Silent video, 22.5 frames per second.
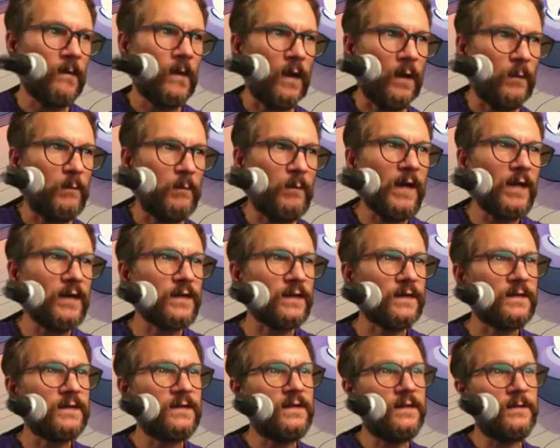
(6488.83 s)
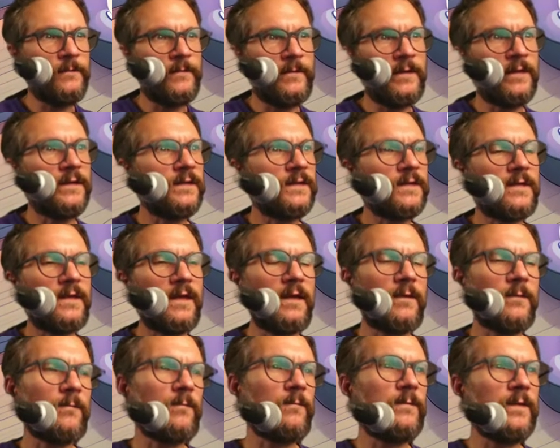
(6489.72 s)
about a difference
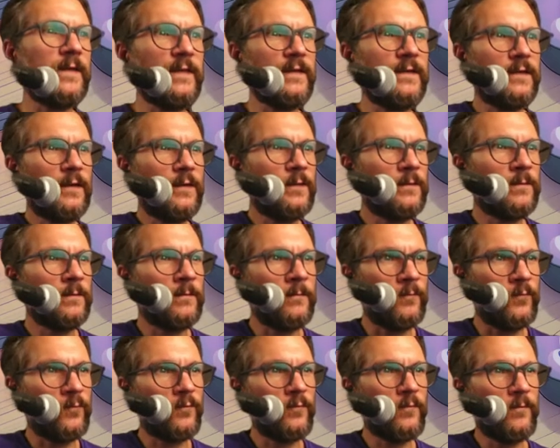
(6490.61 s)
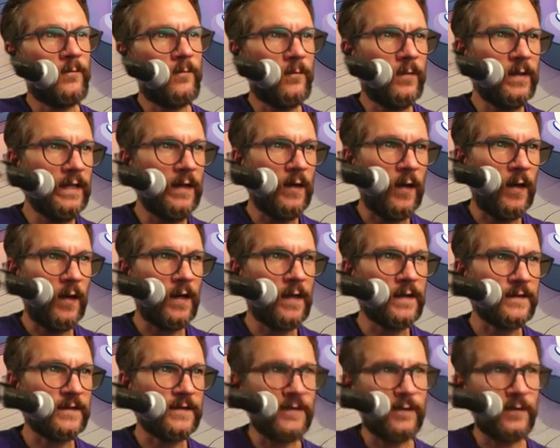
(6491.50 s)
that we don't we
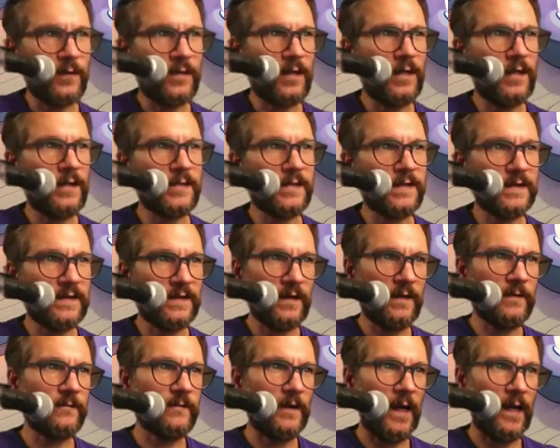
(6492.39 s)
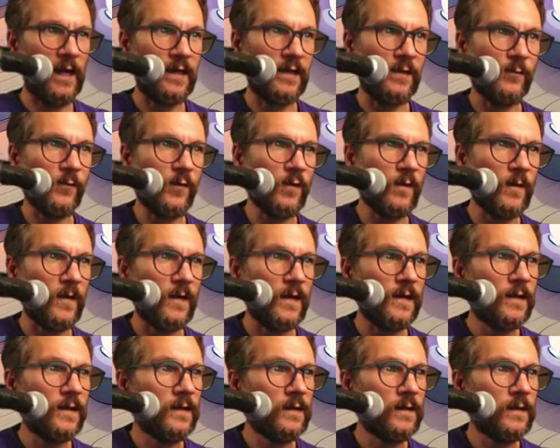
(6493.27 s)
aren't so conscious of anymore